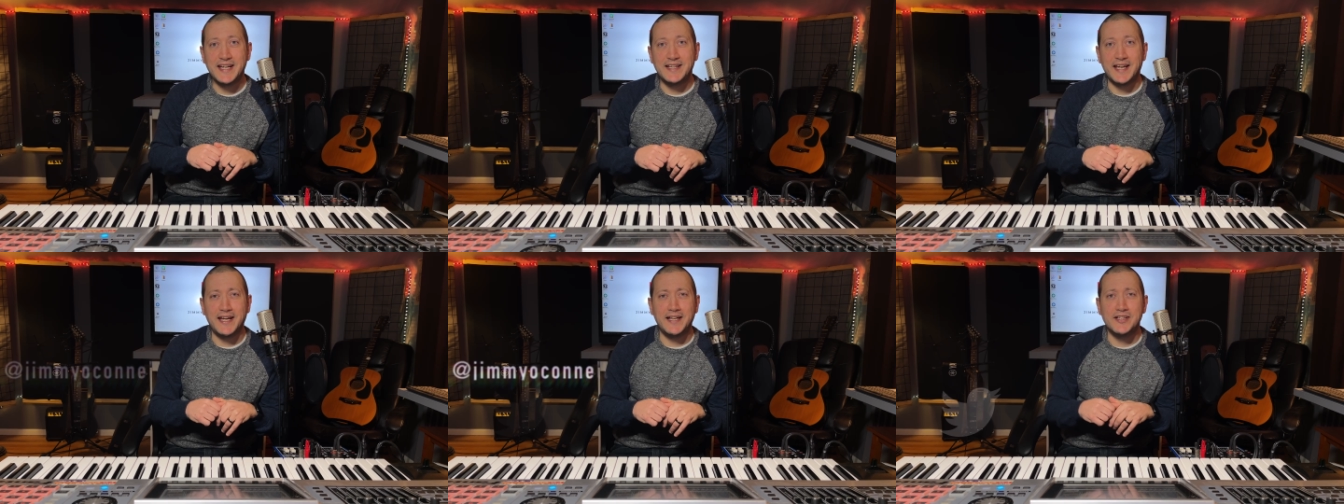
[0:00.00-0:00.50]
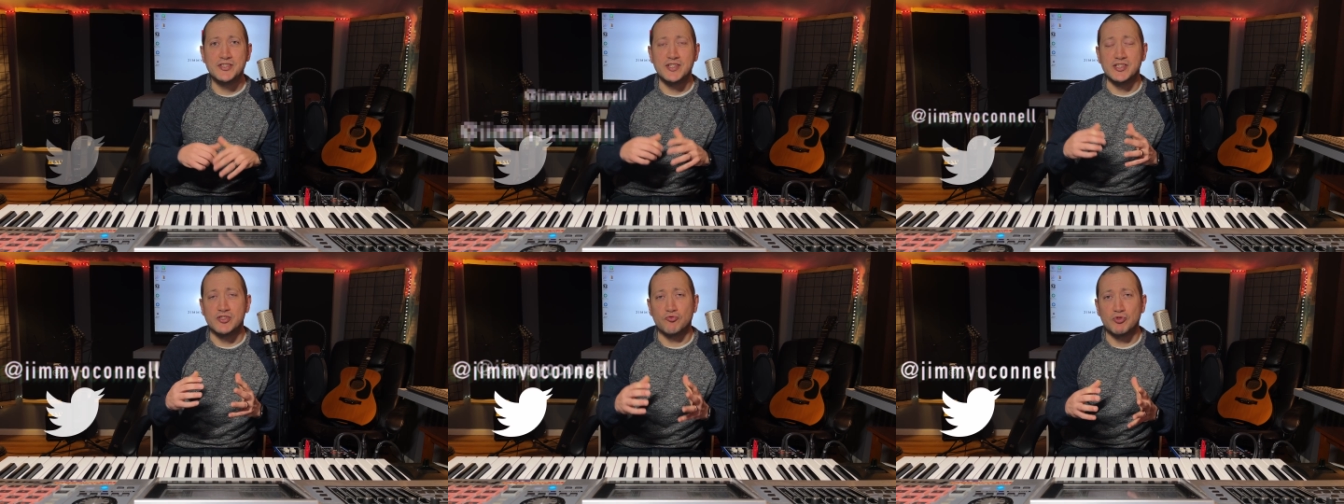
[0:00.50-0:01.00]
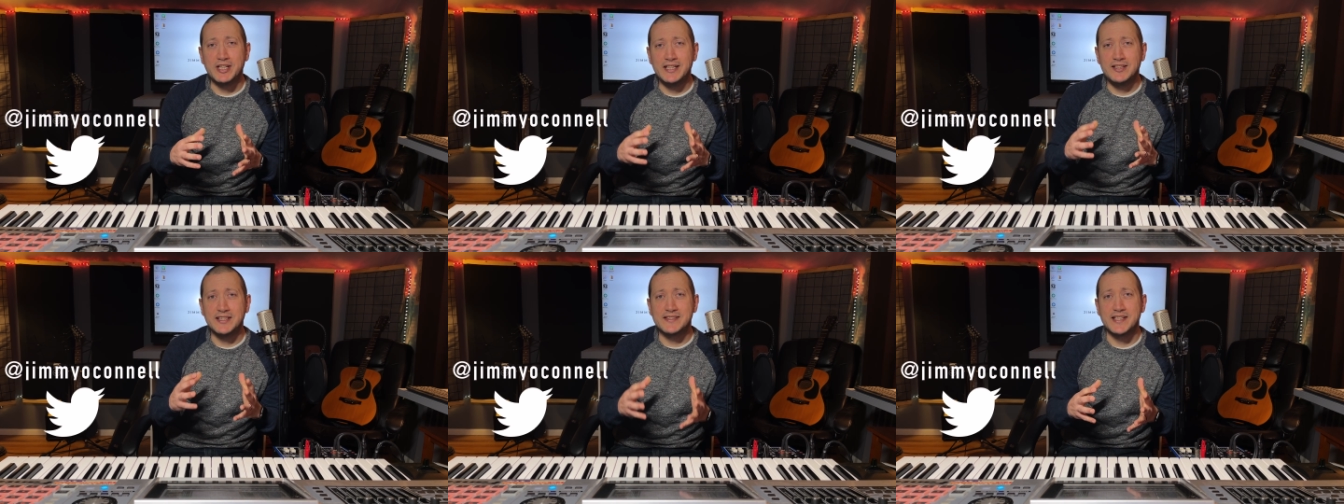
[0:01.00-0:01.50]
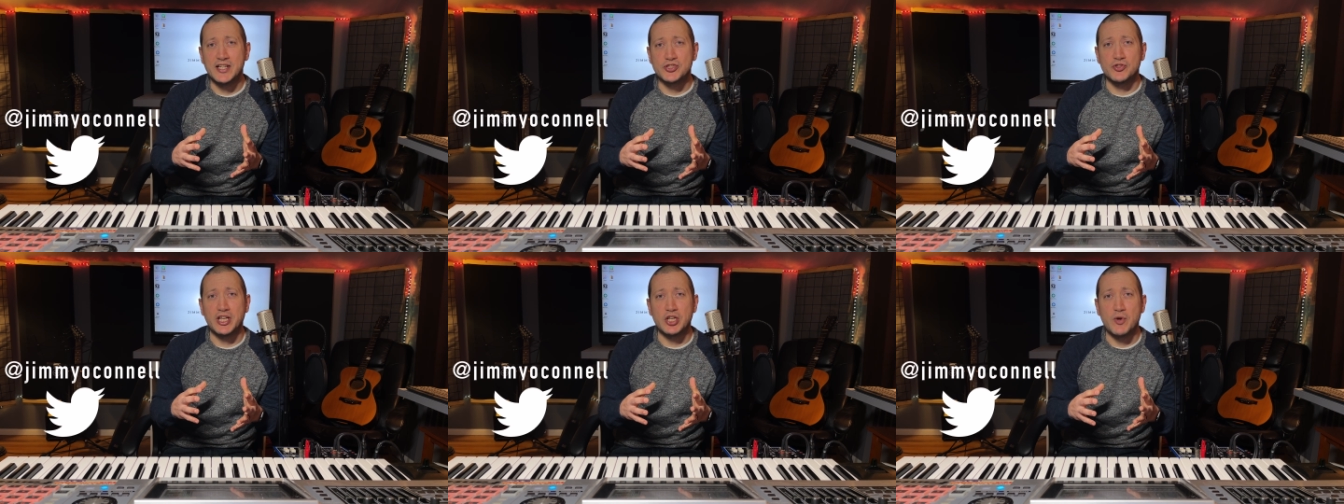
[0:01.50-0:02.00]
and age, it's real
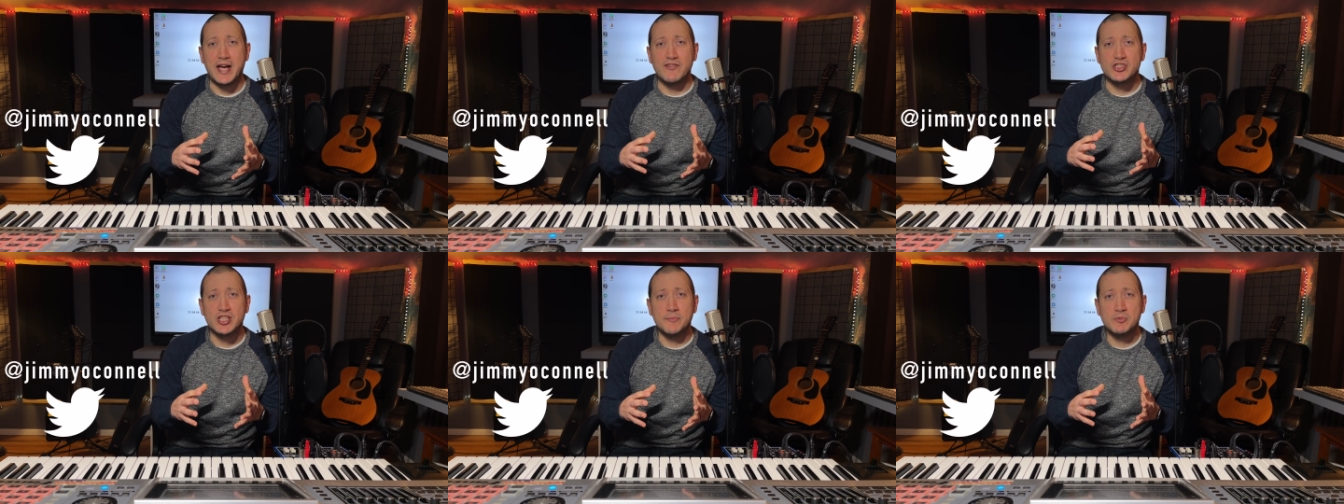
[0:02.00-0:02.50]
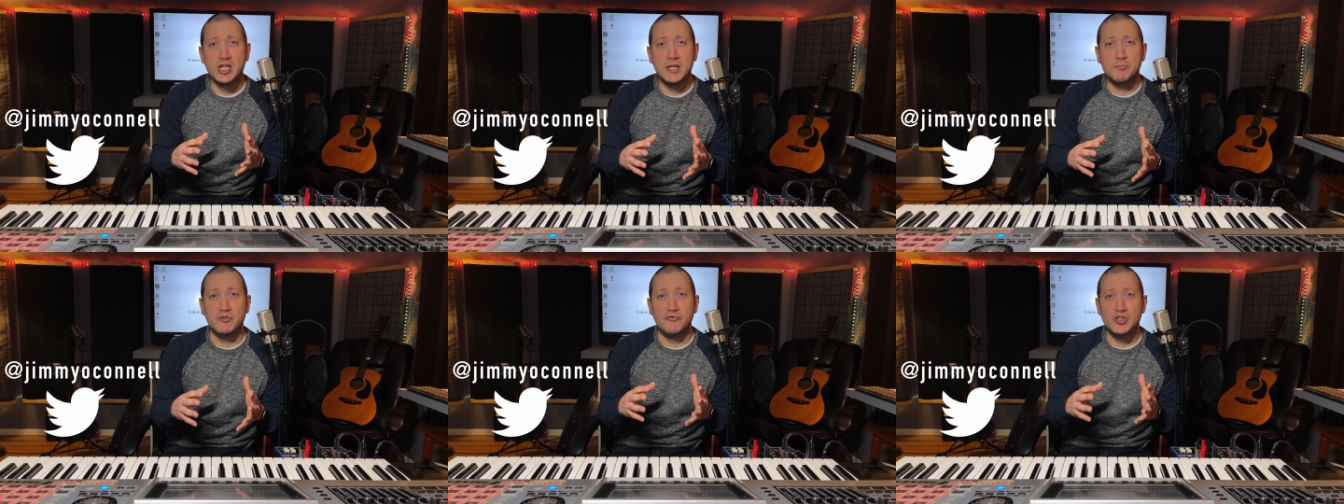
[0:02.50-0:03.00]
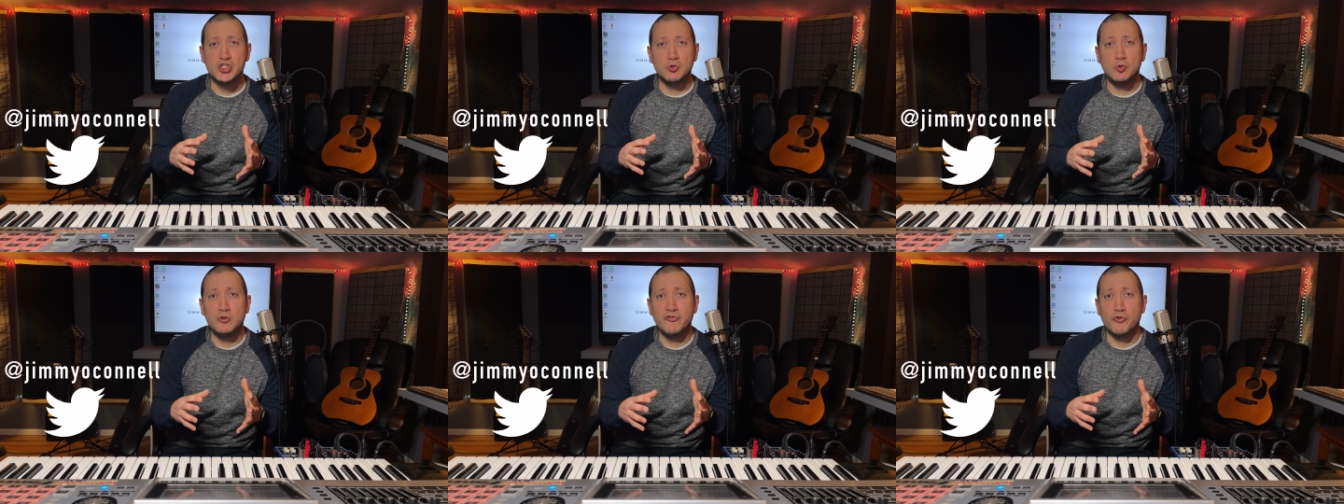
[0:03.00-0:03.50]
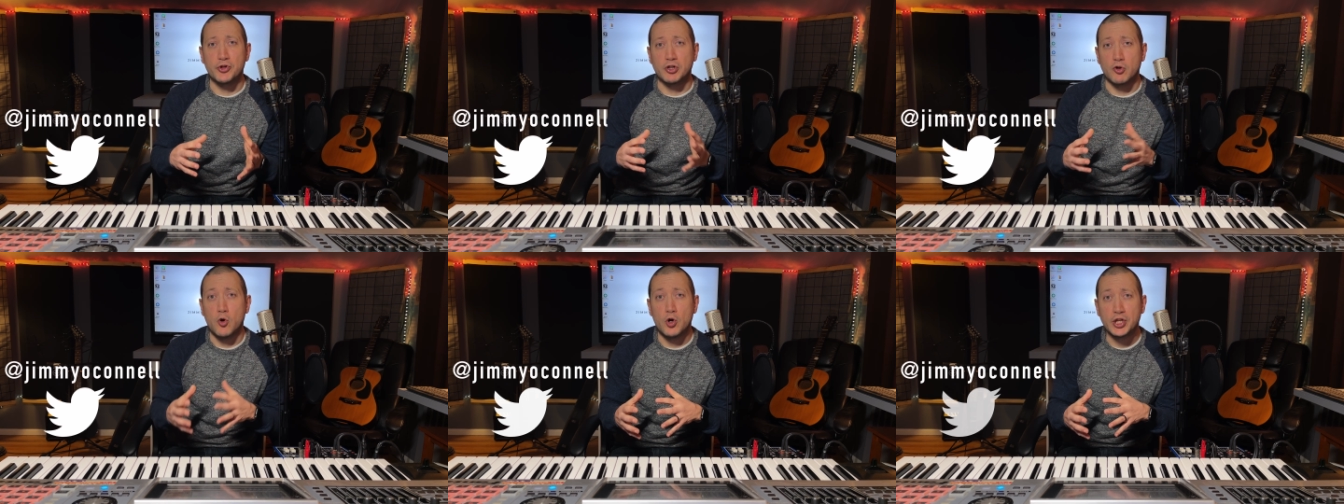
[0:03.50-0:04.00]
essential that you have some type of visual for
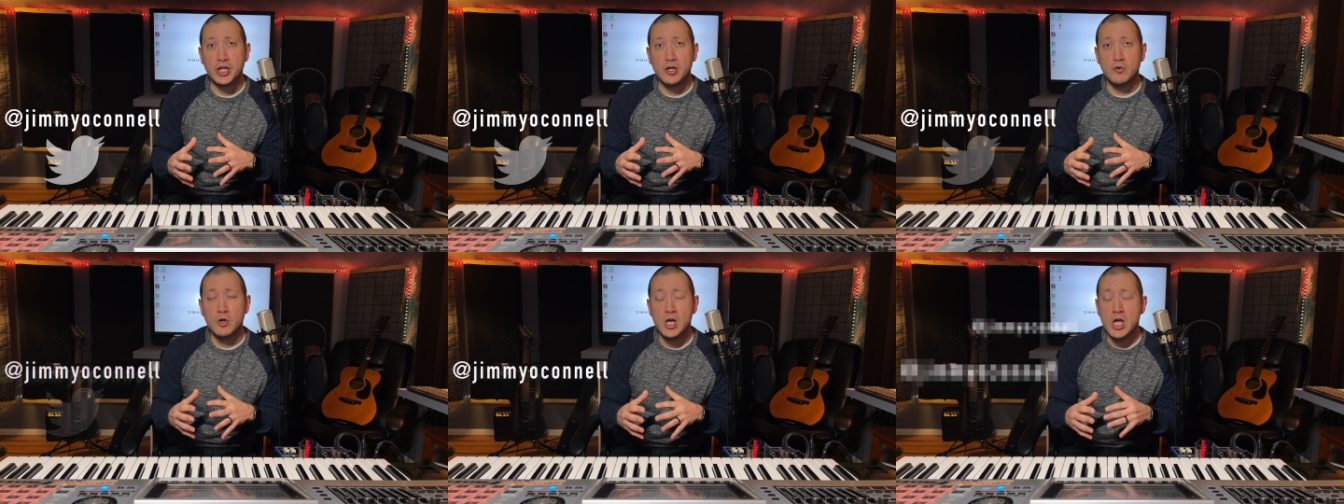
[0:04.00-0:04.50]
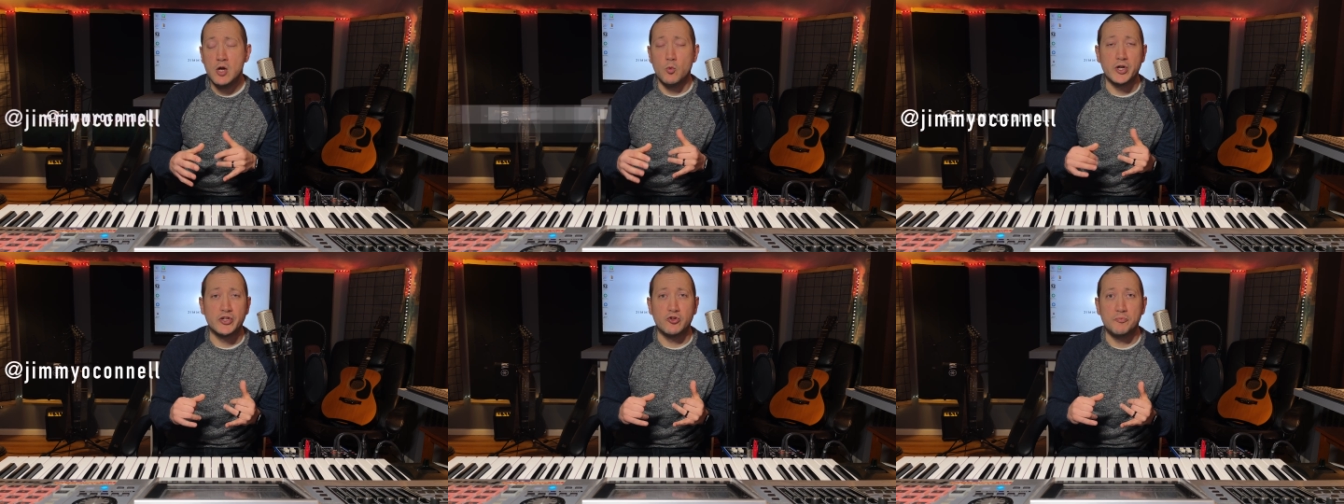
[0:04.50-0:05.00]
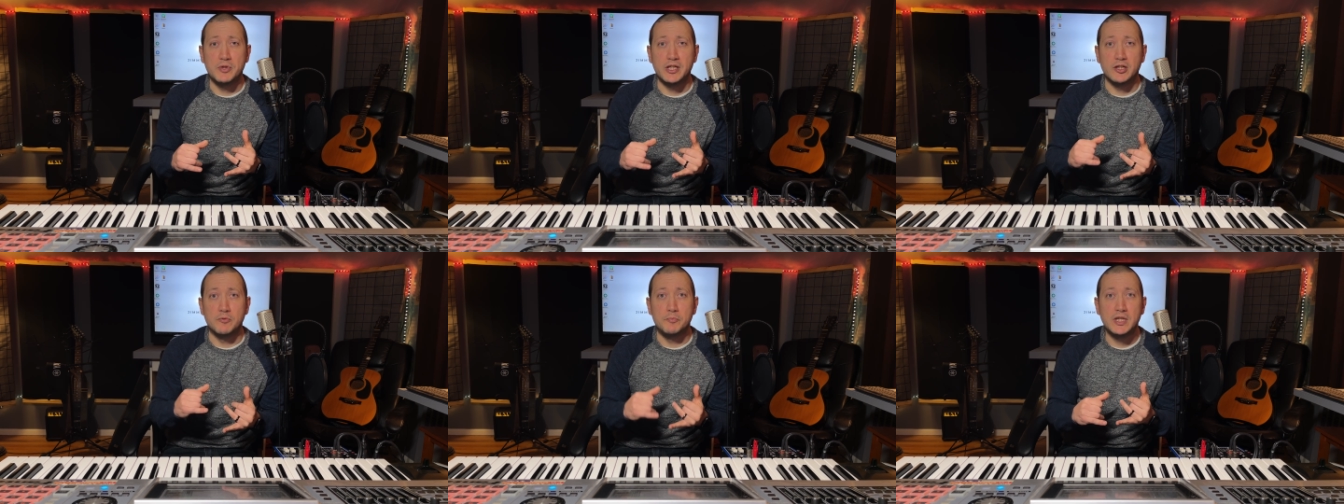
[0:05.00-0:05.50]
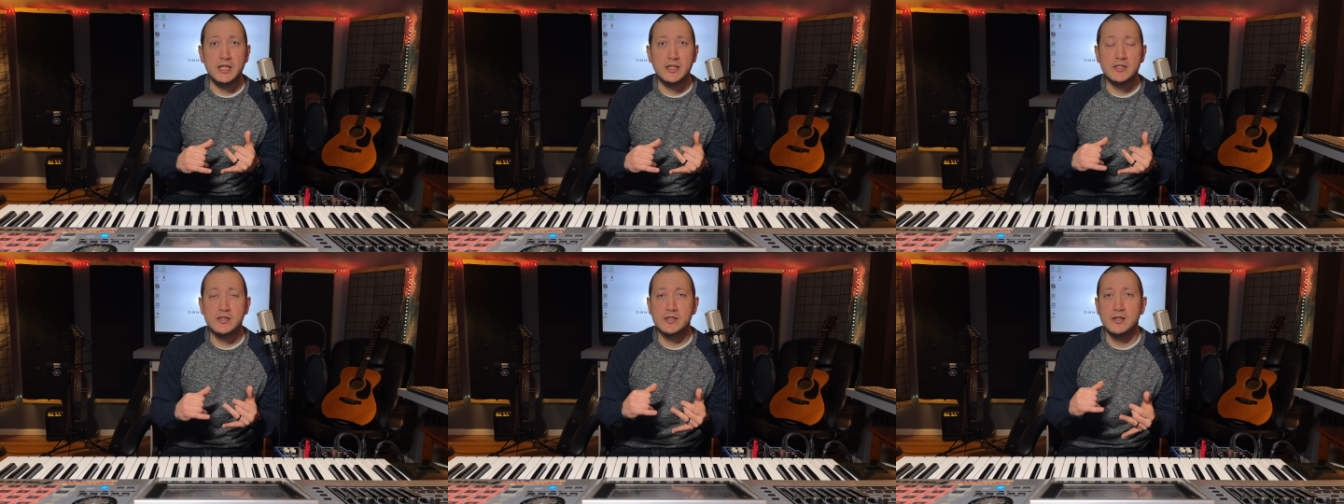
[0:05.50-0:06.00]
your audio, whether it be your
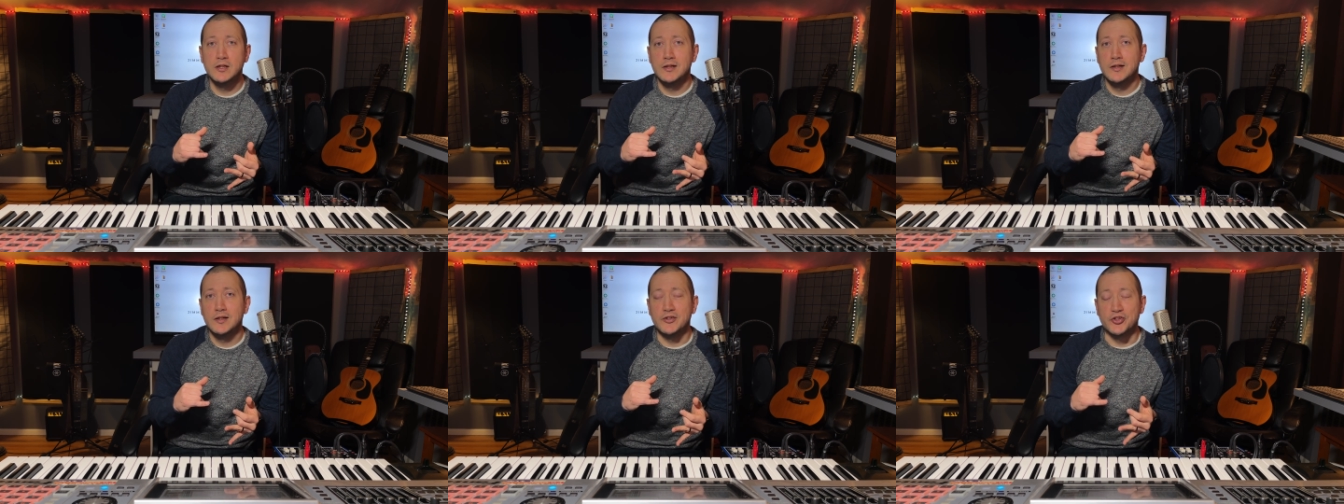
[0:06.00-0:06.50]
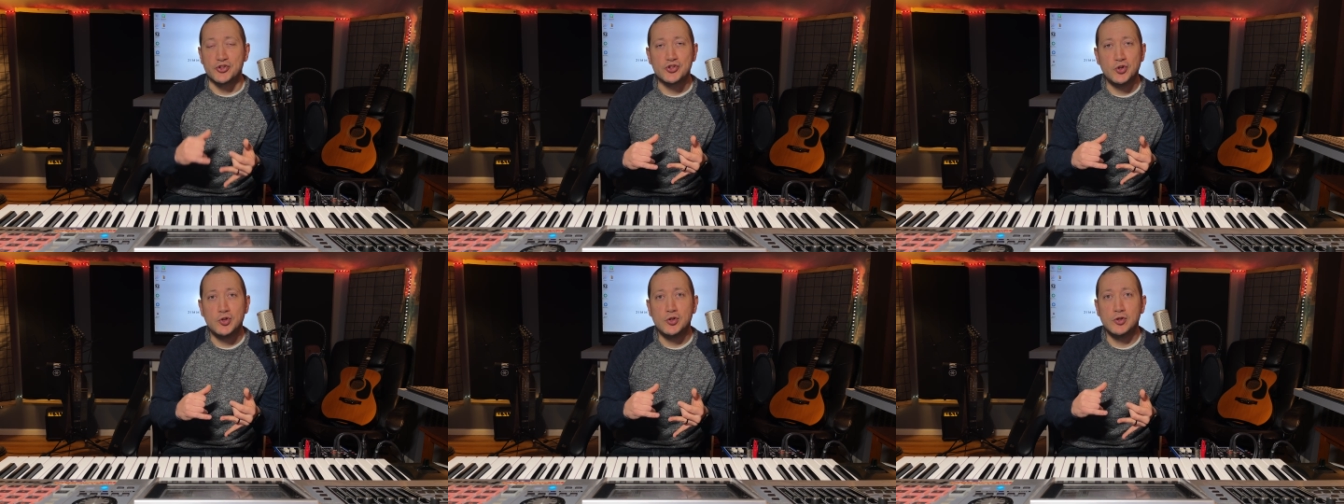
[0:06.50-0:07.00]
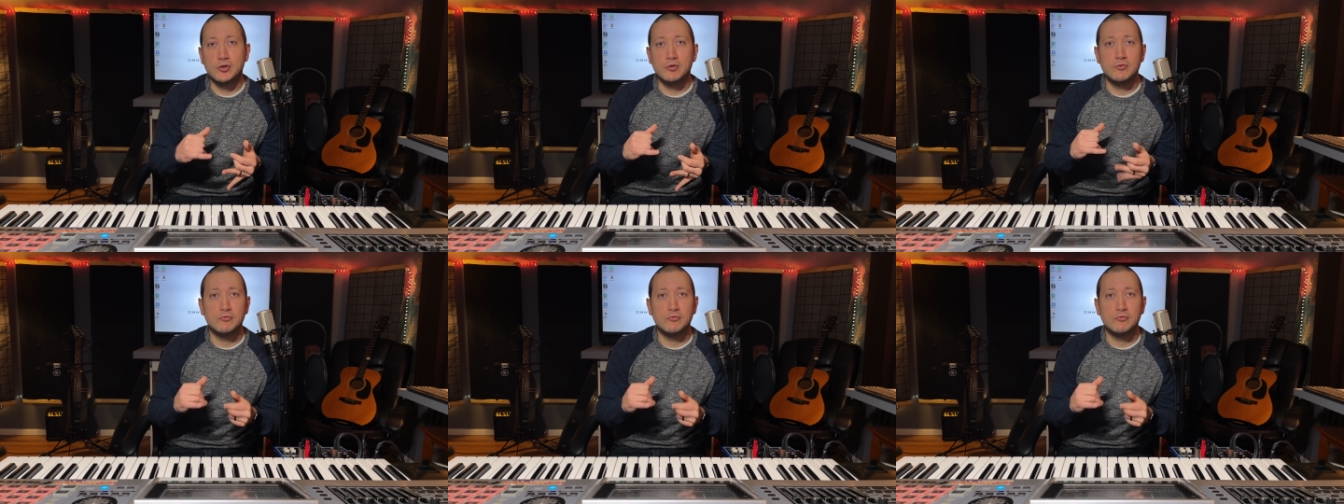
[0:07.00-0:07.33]
beats, your song,